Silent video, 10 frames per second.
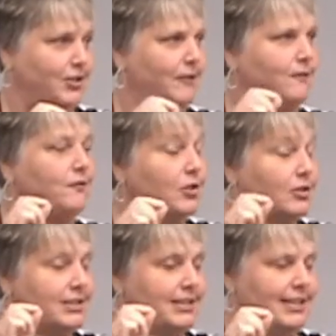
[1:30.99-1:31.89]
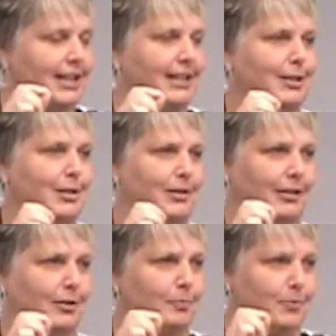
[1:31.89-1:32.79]
And the first thing that the
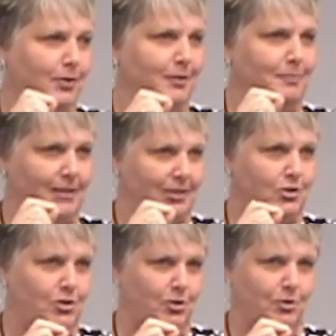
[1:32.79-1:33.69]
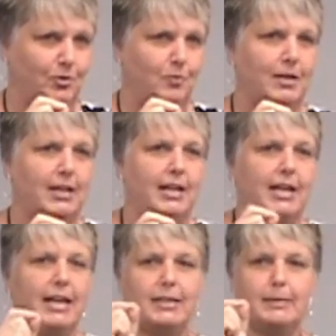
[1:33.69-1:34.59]
little bird must do
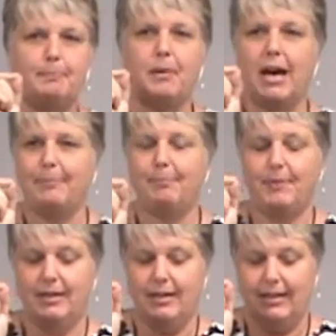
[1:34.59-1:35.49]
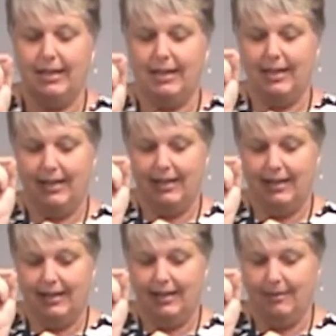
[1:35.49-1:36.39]
is pop the
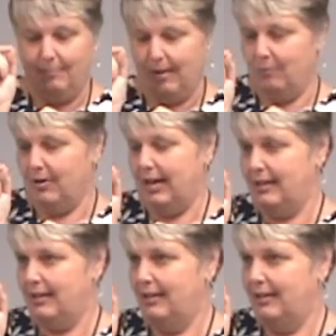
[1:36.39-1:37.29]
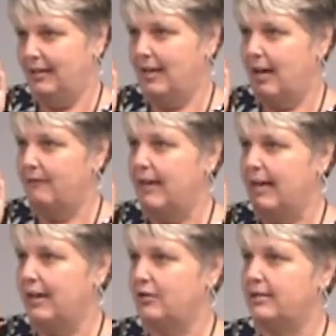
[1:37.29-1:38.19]
membrane of
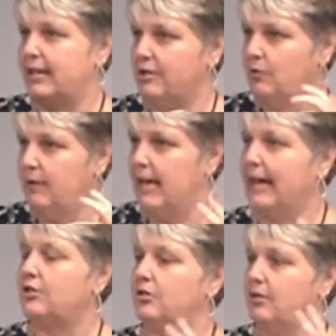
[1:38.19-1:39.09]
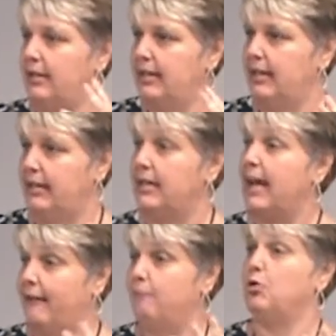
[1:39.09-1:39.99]
that air sac so it actually can
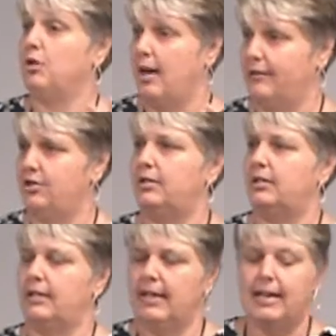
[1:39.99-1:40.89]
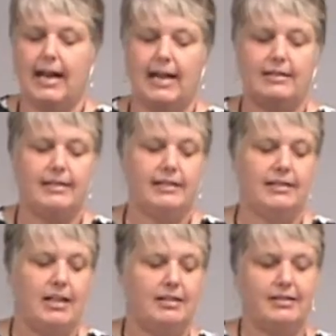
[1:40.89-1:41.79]
have more oxygen as it
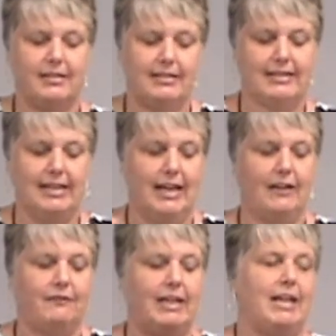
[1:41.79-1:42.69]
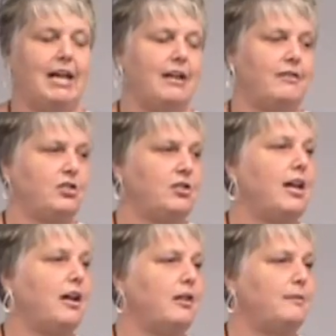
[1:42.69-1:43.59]
does its thing of getting out of the
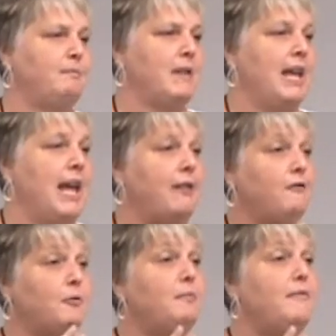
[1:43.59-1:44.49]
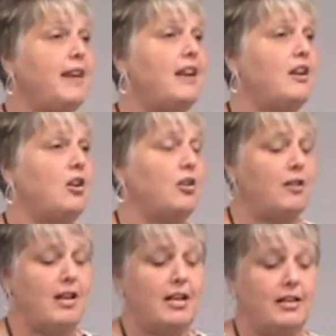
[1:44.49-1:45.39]
shell. And from
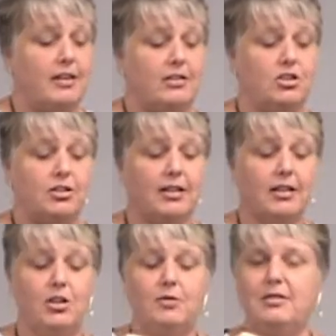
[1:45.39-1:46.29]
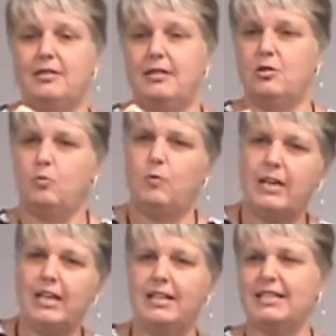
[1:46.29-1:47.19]
there, the chick uses its
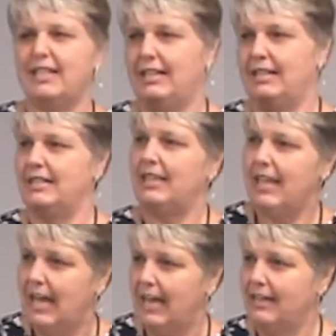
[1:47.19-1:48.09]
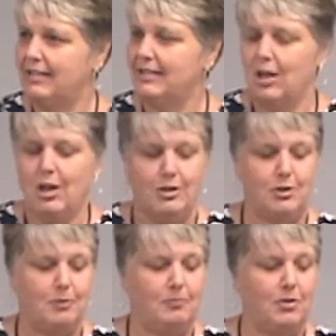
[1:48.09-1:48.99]
wings and its legs
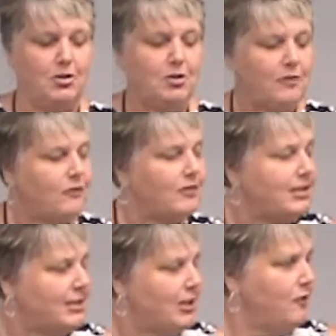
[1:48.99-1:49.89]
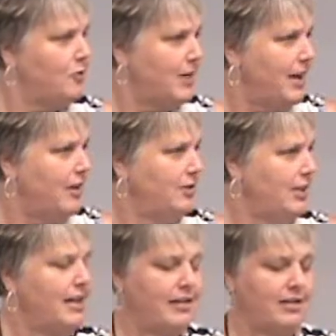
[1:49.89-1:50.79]
to maneuver itself
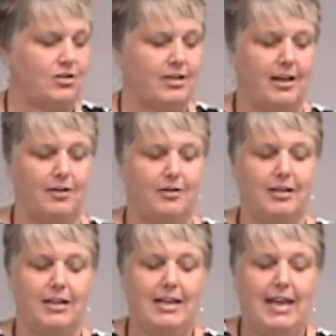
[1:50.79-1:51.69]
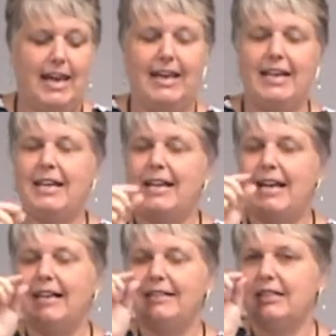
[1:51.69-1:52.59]
around in the shell. And it
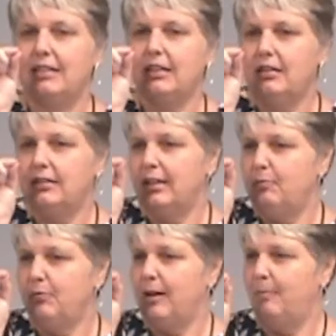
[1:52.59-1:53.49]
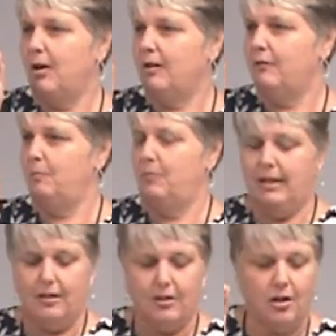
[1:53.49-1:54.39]
has this little temporary part of a
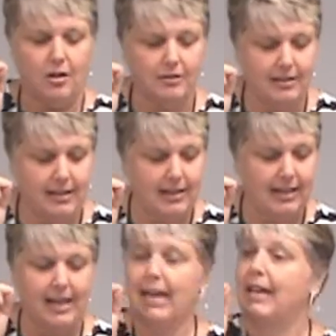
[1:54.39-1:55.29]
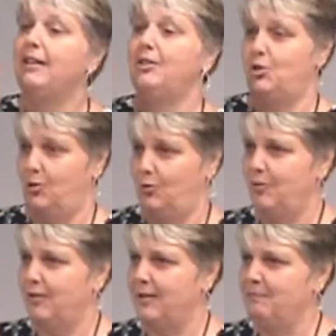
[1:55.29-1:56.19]
beak called the egg
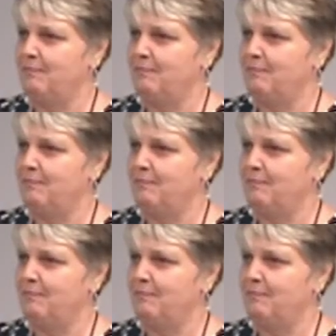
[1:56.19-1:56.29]
tooth.